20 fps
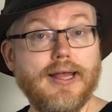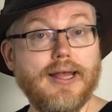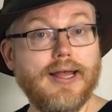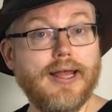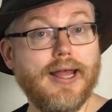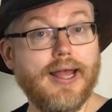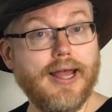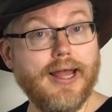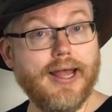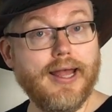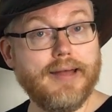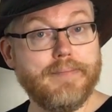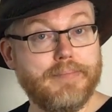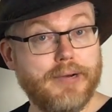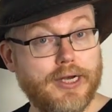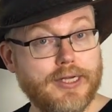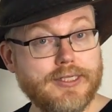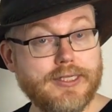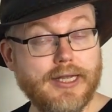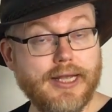
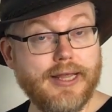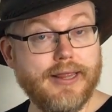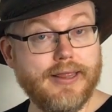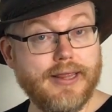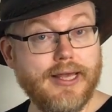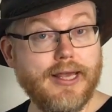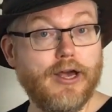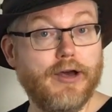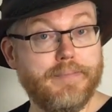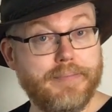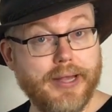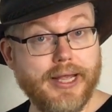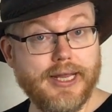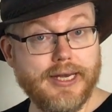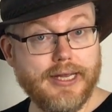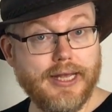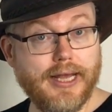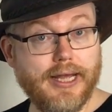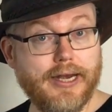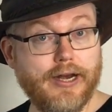but in the
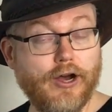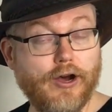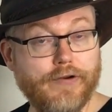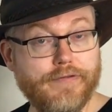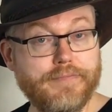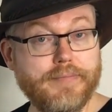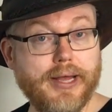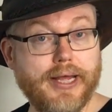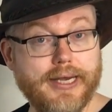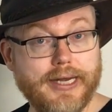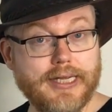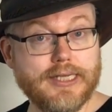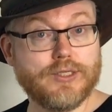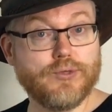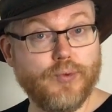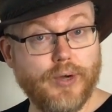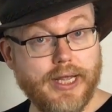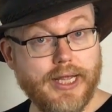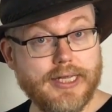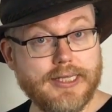opinion of many
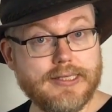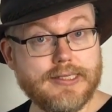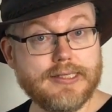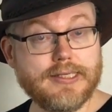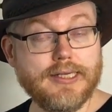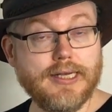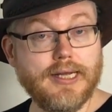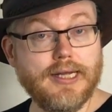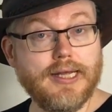Swedes,